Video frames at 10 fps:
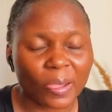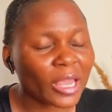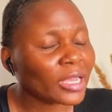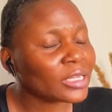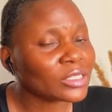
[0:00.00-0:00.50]

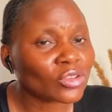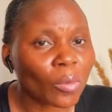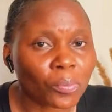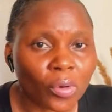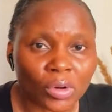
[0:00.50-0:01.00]
It is
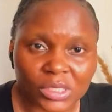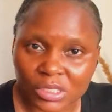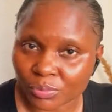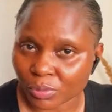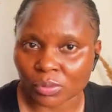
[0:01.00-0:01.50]
not
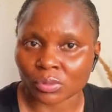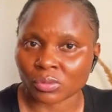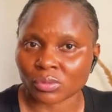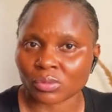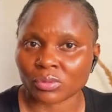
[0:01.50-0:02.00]
possible.
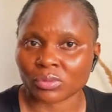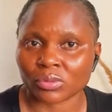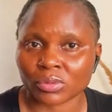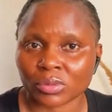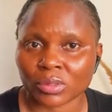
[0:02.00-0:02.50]

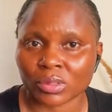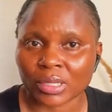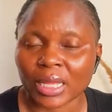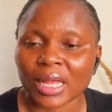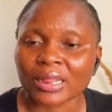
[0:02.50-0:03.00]

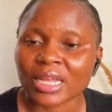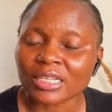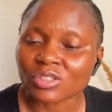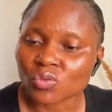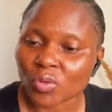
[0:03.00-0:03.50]
And that
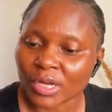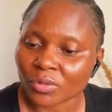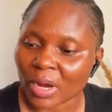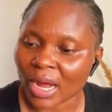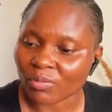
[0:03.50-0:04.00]
is why
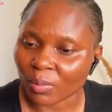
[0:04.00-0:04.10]
you have a